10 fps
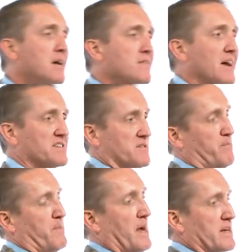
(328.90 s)
That's
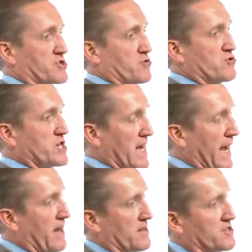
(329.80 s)
an extra
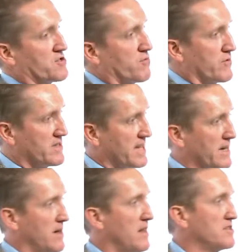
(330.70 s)
challenge with
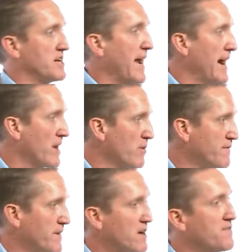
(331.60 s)
technology. How do we
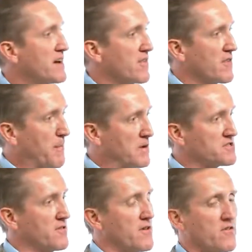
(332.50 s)
verify that the
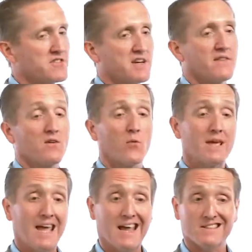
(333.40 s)
person on the other side that we
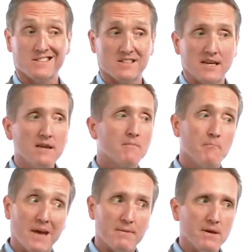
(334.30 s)
can't see,
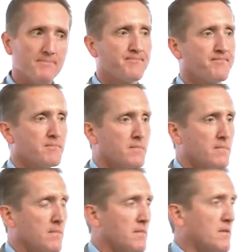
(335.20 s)
maybe,
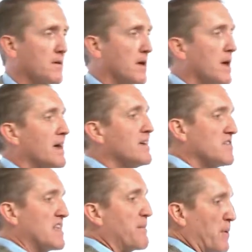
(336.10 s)

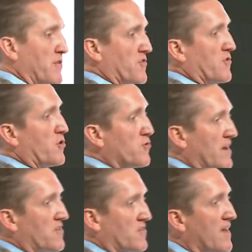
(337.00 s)
is that person who they
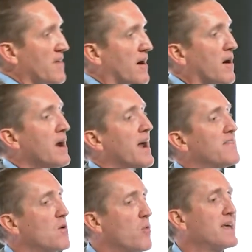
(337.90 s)
say they are, and
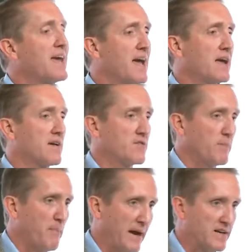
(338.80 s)
that we can give them
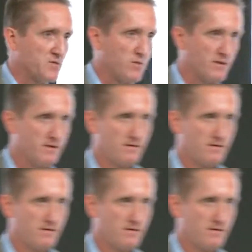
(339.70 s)
a password?